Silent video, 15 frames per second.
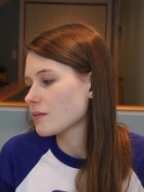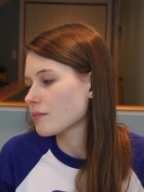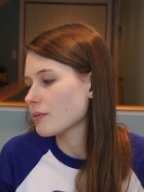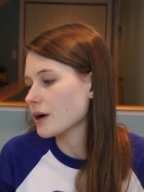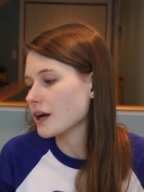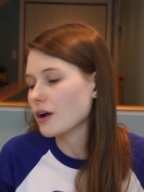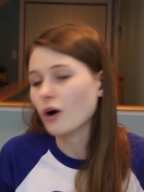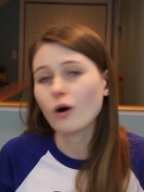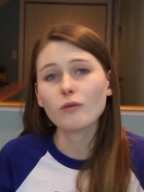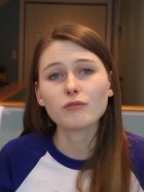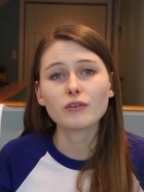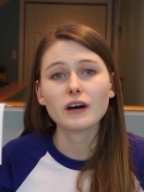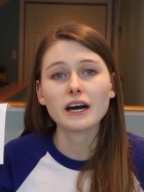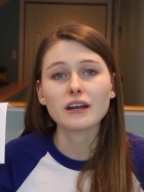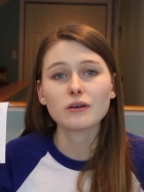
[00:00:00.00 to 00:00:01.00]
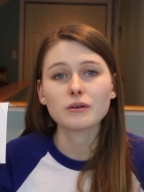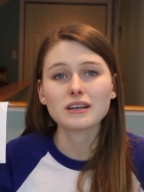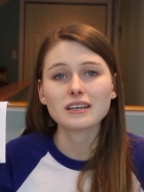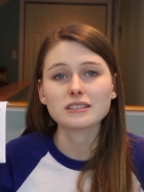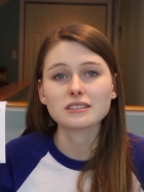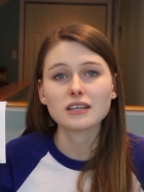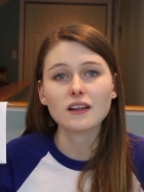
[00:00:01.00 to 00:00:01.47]
But hopefully I don't
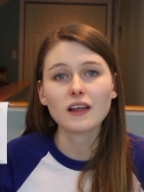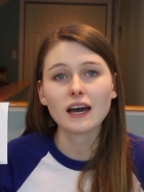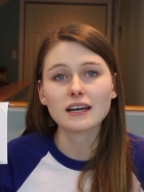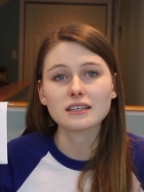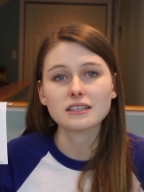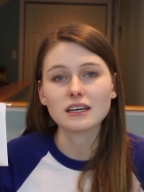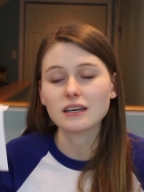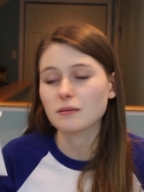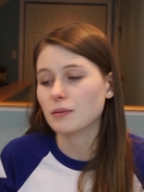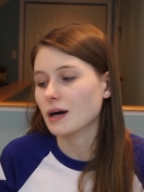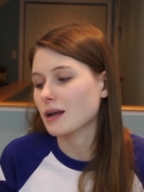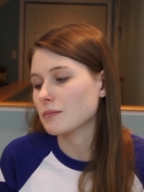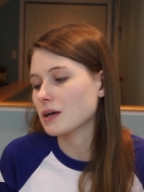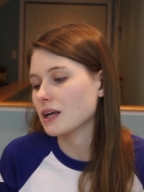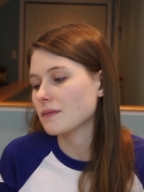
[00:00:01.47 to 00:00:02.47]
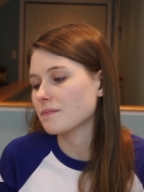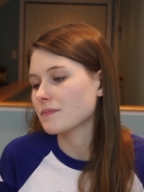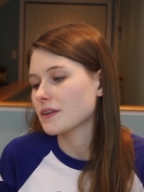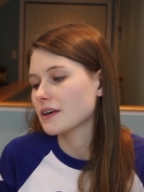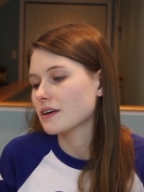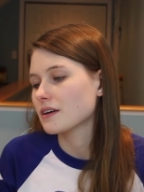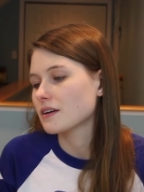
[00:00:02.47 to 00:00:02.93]
get selected, but I
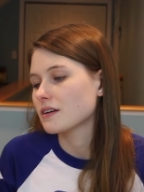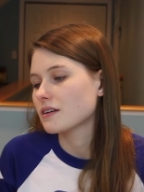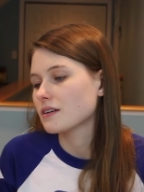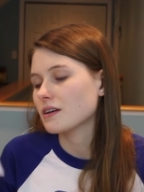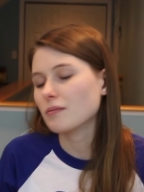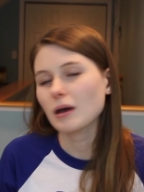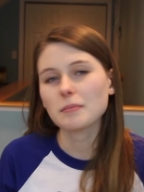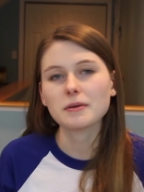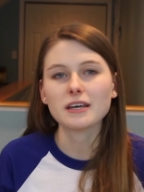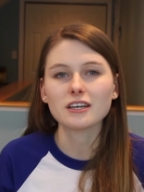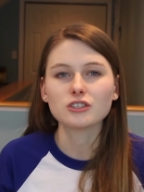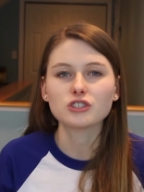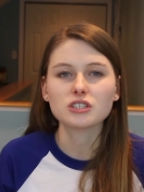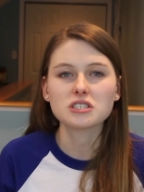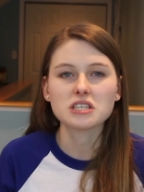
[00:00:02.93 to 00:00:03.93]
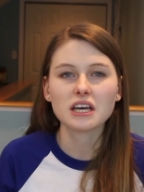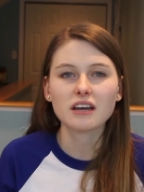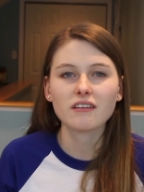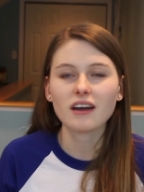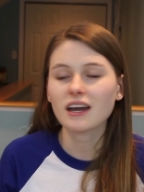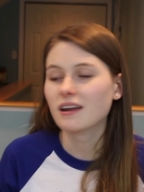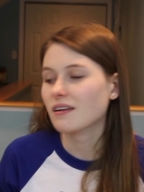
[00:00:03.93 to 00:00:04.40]
mean, it might be interesting,
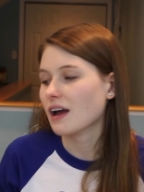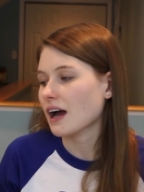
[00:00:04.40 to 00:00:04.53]
right?